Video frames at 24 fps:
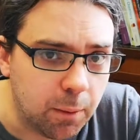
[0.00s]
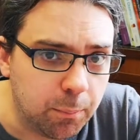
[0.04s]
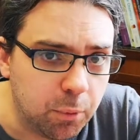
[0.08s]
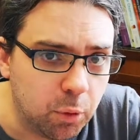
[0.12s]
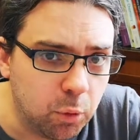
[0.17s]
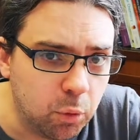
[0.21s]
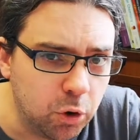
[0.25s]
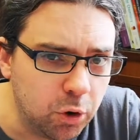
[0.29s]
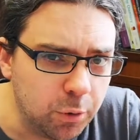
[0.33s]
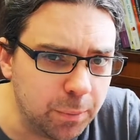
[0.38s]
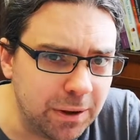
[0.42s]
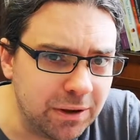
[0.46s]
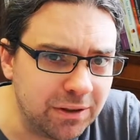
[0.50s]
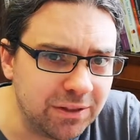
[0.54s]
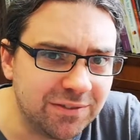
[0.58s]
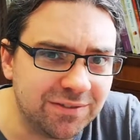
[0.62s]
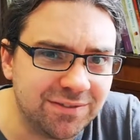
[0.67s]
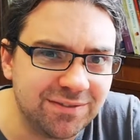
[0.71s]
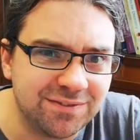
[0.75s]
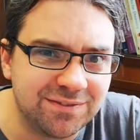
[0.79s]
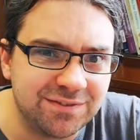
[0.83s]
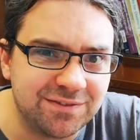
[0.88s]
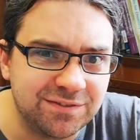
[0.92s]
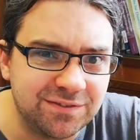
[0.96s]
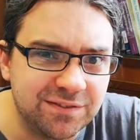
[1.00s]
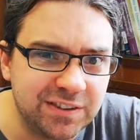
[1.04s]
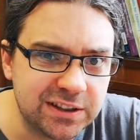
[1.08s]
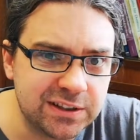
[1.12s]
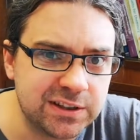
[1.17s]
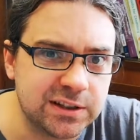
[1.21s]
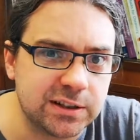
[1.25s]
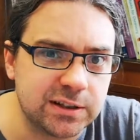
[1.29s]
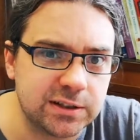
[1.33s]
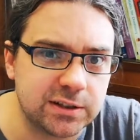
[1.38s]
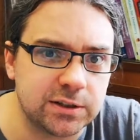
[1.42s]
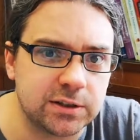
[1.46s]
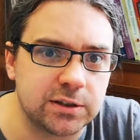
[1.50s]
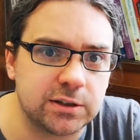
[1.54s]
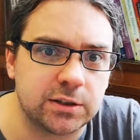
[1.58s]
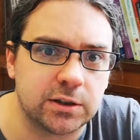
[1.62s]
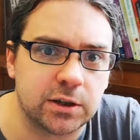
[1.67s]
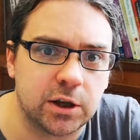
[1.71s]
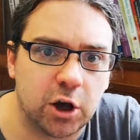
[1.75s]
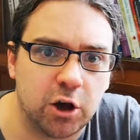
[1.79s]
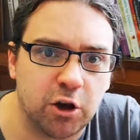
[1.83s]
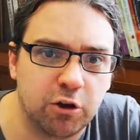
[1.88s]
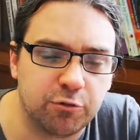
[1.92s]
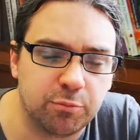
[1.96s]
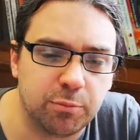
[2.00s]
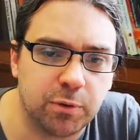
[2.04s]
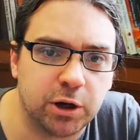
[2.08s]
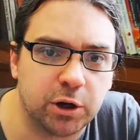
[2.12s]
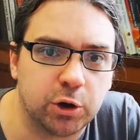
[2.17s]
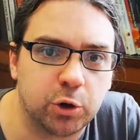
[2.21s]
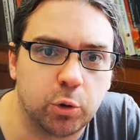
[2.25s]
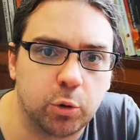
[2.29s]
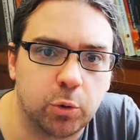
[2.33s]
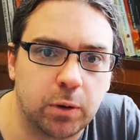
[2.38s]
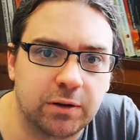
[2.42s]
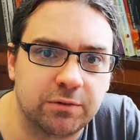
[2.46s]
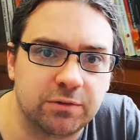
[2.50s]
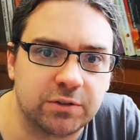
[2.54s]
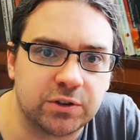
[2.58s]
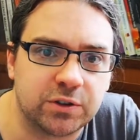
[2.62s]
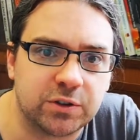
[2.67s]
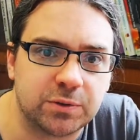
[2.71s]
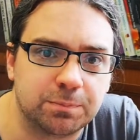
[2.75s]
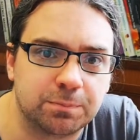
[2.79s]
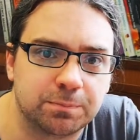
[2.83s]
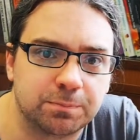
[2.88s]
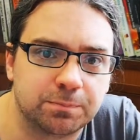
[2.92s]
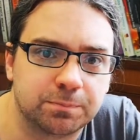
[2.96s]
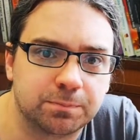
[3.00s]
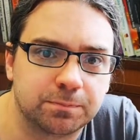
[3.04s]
But what about the physics of microwaves?